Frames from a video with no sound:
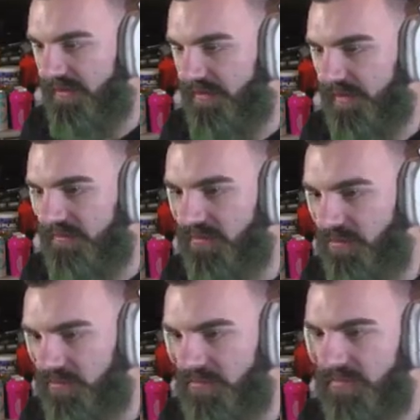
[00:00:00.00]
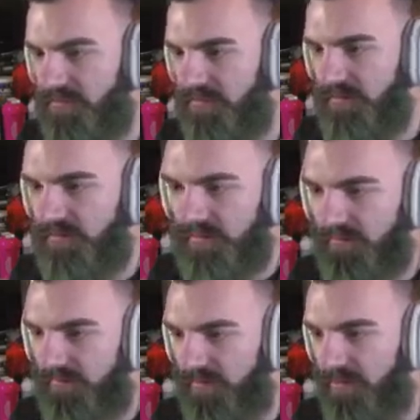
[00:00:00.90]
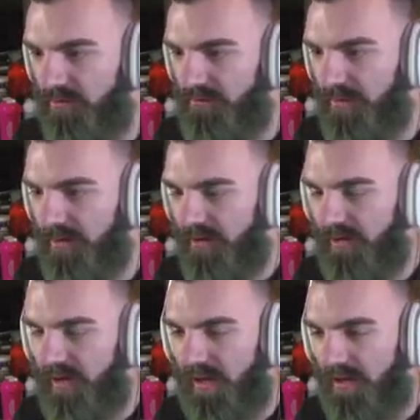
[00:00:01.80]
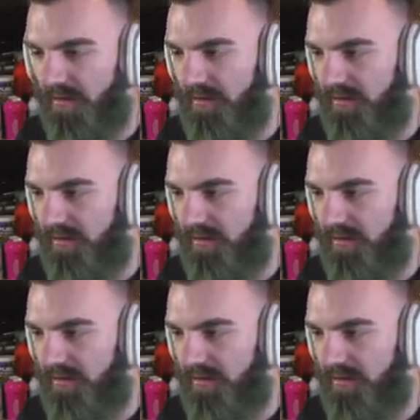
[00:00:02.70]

it's cool for the most part. And,